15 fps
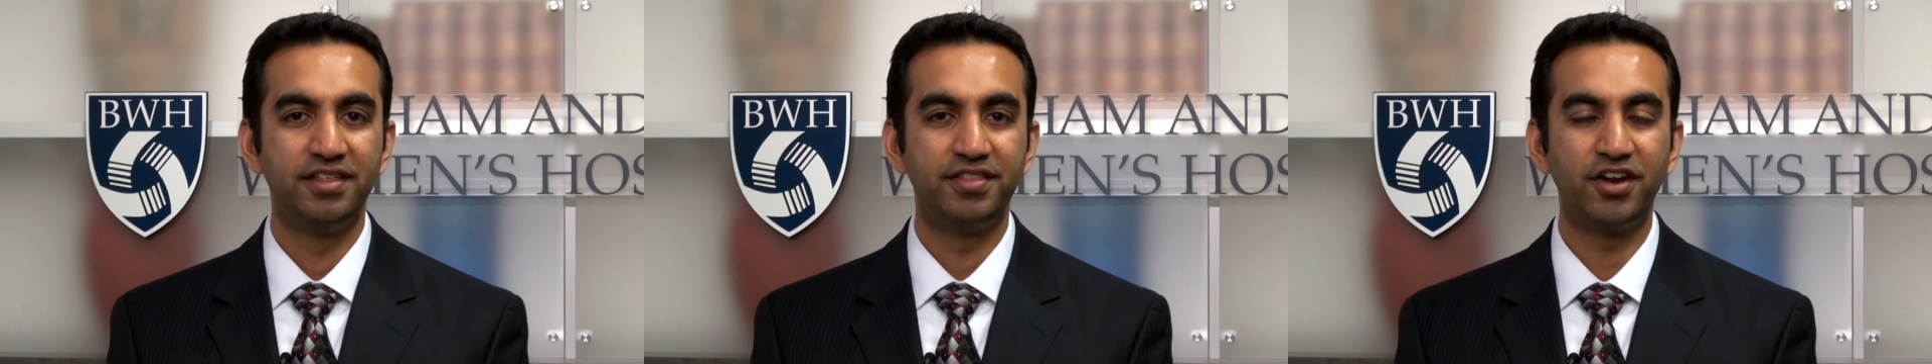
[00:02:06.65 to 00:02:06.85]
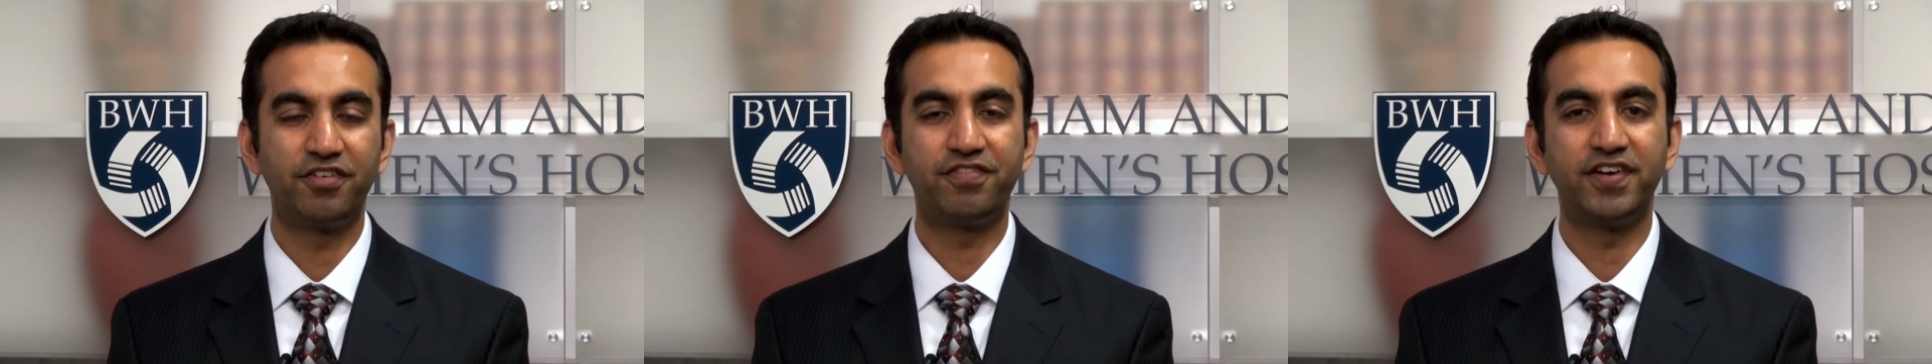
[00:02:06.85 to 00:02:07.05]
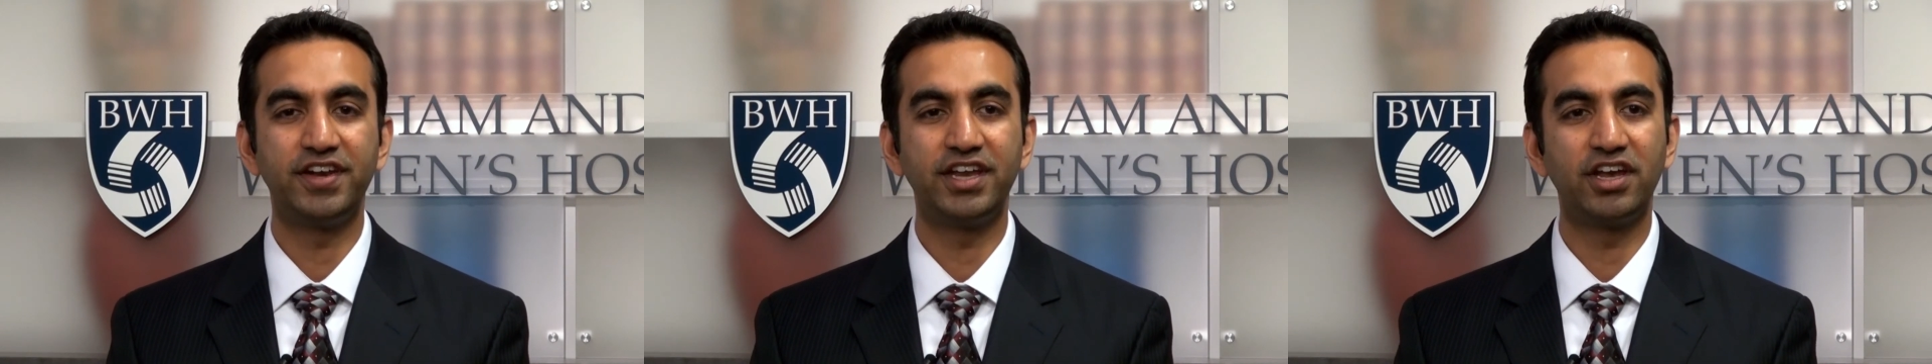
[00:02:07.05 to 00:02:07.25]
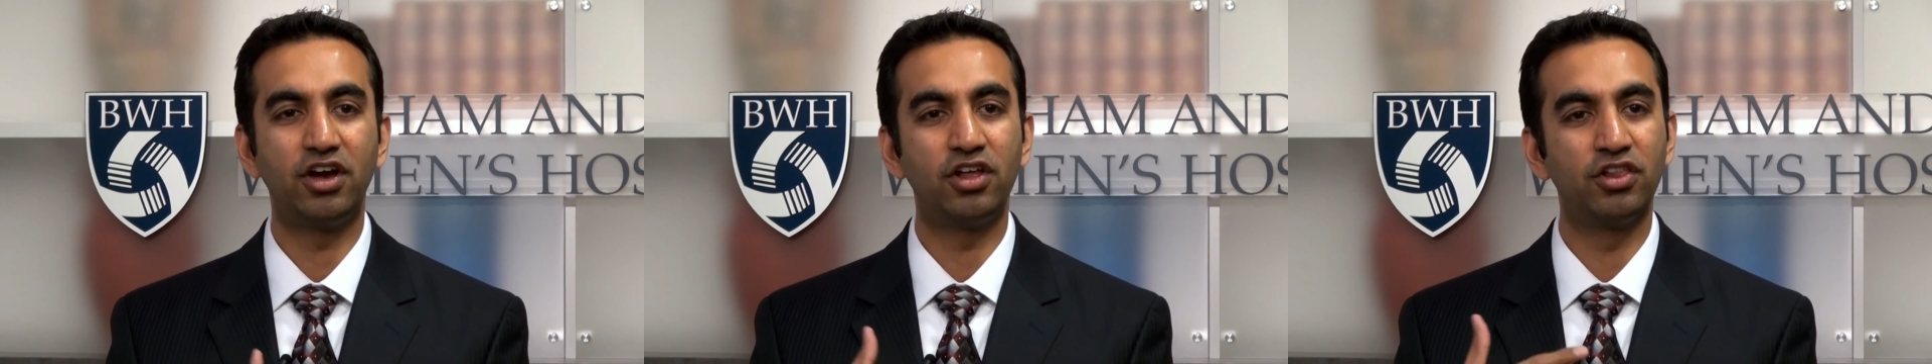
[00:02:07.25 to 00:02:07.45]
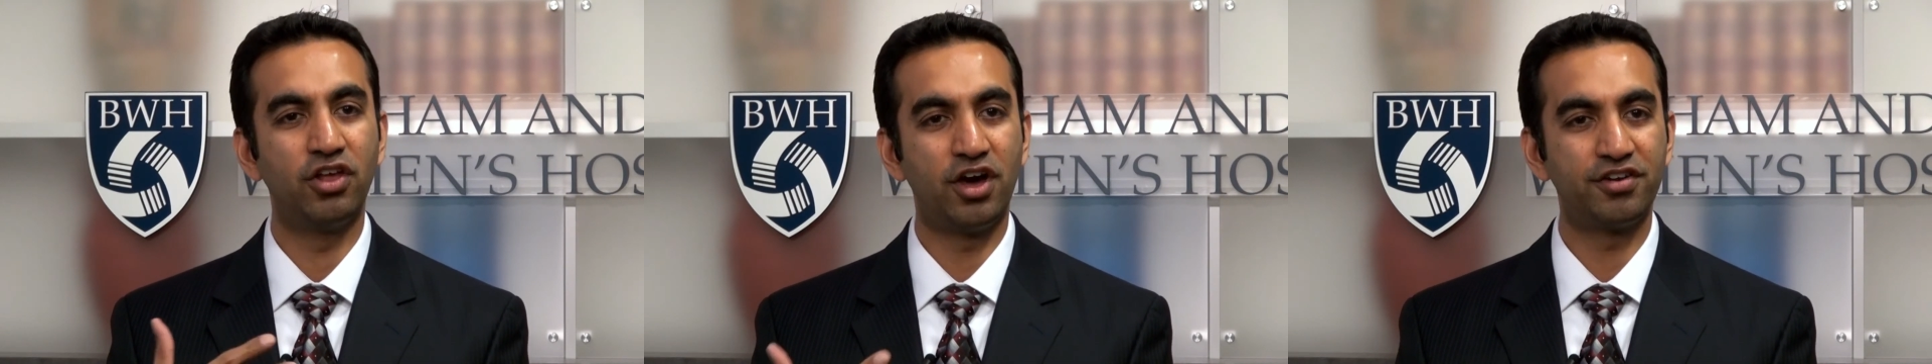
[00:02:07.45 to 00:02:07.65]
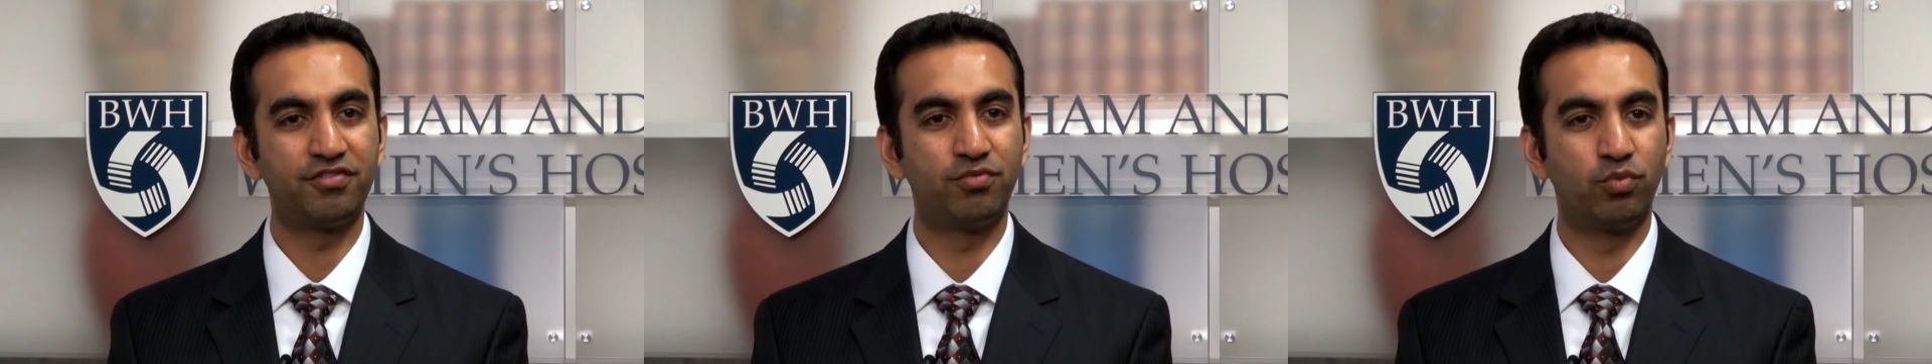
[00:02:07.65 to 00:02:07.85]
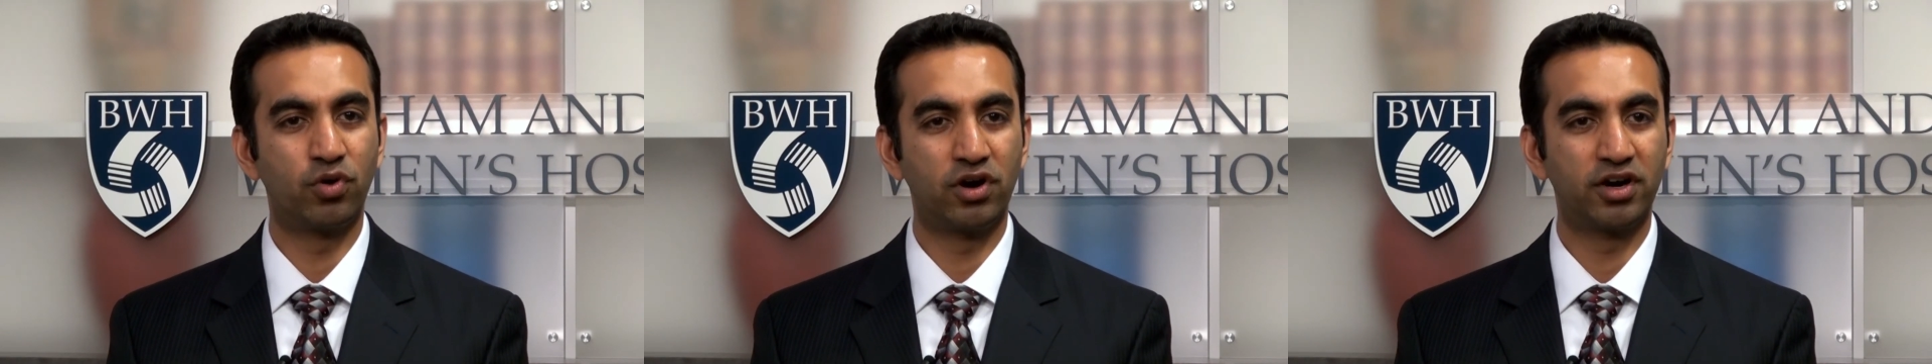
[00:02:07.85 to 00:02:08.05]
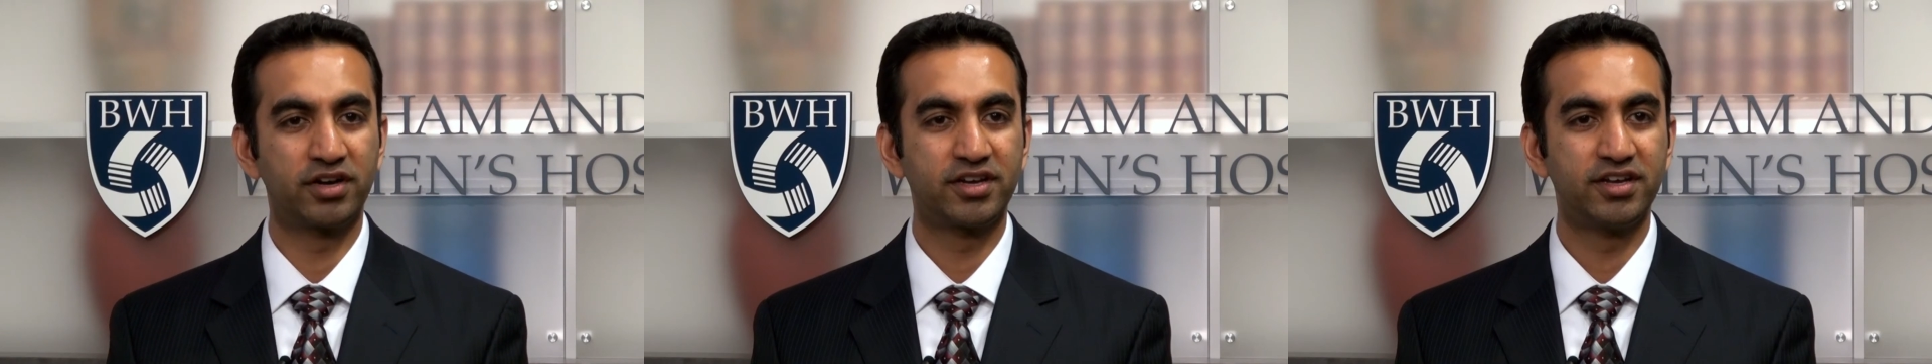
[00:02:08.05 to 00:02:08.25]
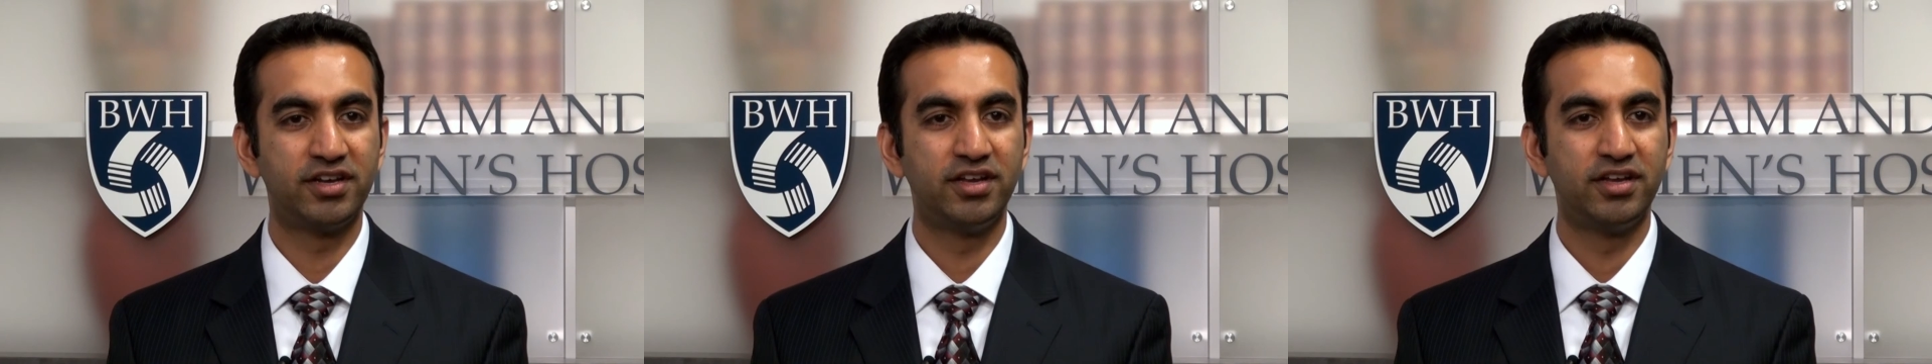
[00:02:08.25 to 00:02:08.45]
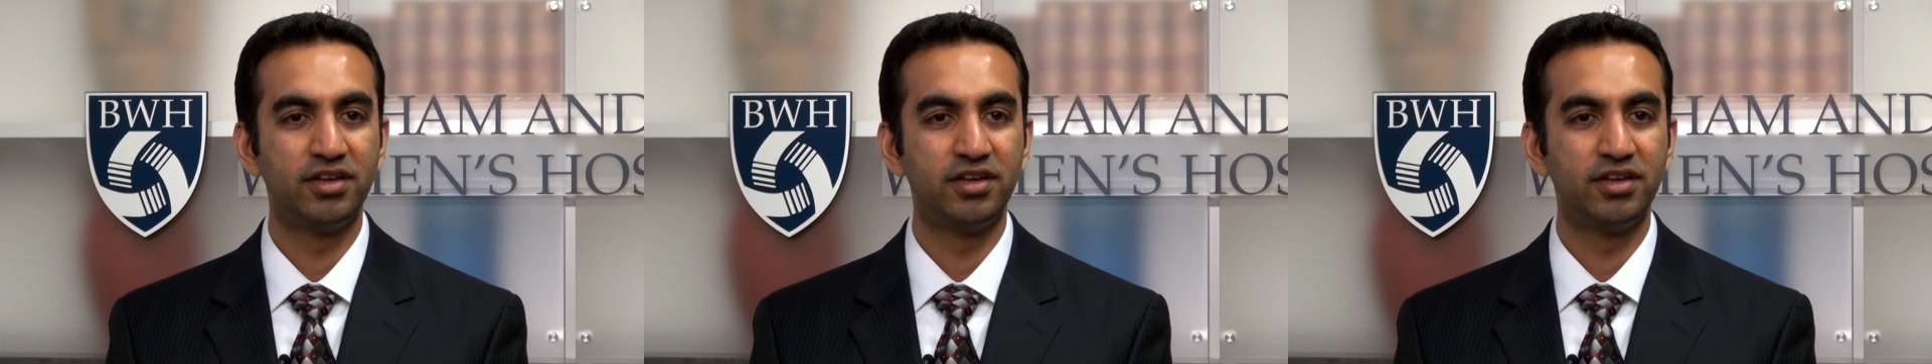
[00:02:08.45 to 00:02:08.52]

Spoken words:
They're funding a lot of work